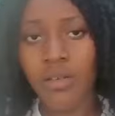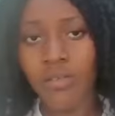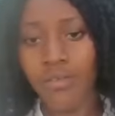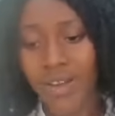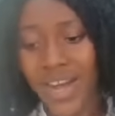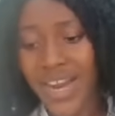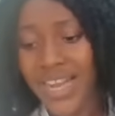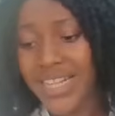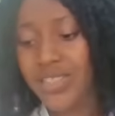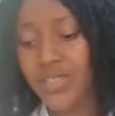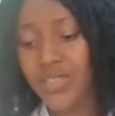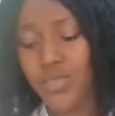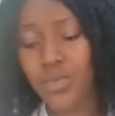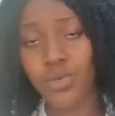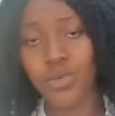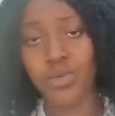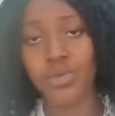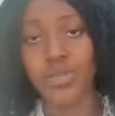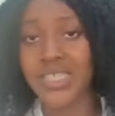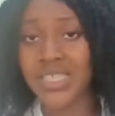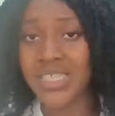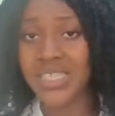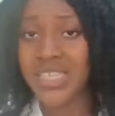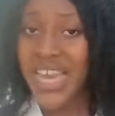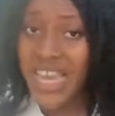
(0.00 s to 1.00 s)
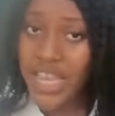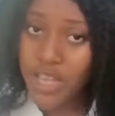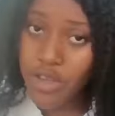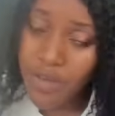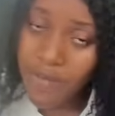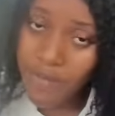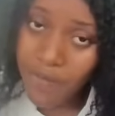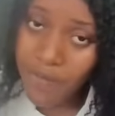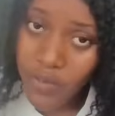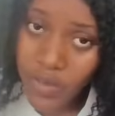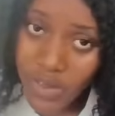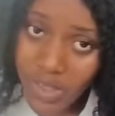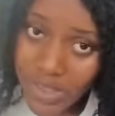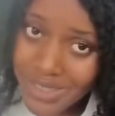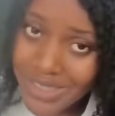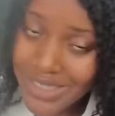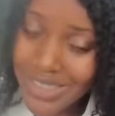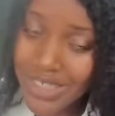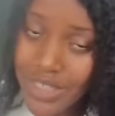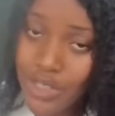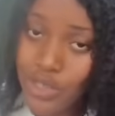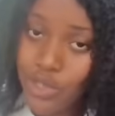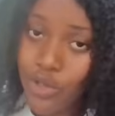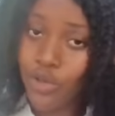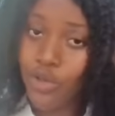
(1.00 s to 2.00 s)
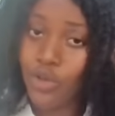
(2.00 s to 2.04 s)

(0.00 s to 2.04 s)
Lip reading: right? So is either you invest in your